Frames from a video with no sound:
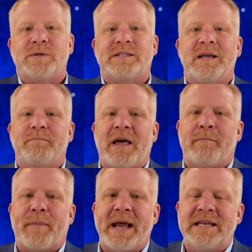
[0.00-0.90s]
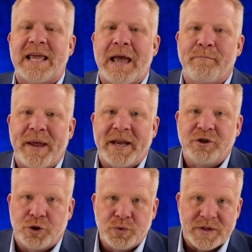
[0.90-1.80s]
was sent by the Biden
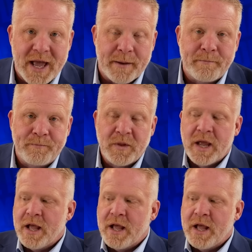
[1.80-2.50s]
campaign to them.